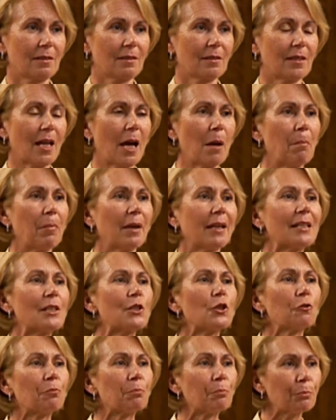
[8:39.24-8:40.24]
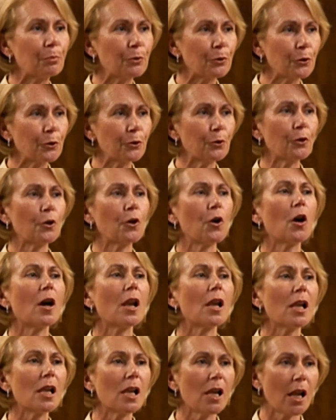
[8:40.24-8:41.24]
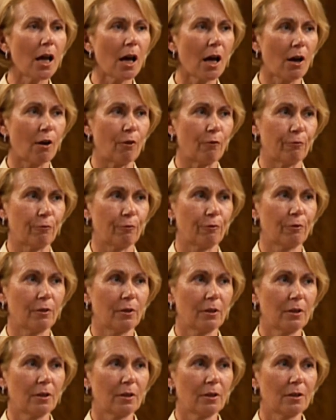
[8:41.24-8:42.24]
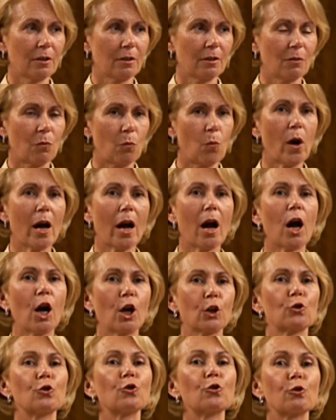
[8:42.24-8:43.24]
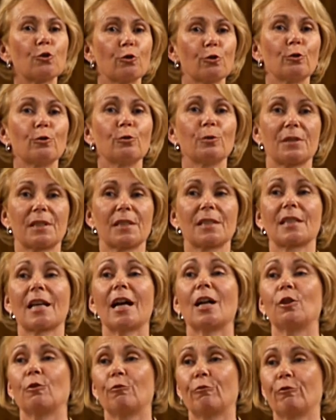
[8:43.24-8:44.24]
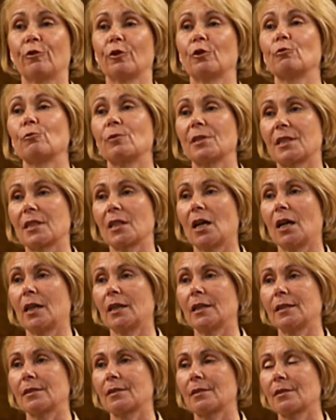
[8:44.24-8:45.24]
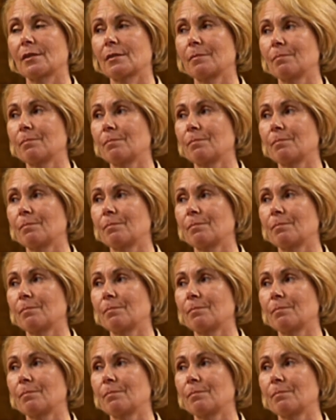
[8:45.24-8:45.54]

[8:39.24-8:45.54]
that place of pure love where our true self resides.